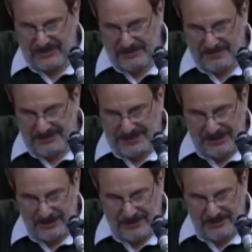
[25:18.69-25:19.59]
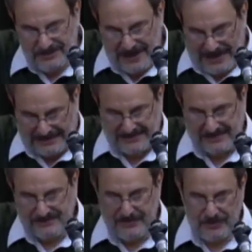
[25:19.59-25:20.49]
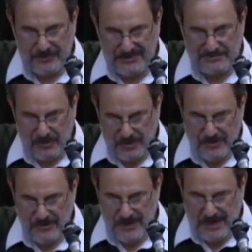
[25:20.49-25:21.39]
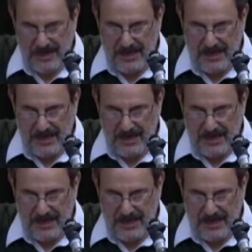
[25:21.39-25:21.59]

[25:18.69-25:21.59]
to the particular facts of Byrd's murder,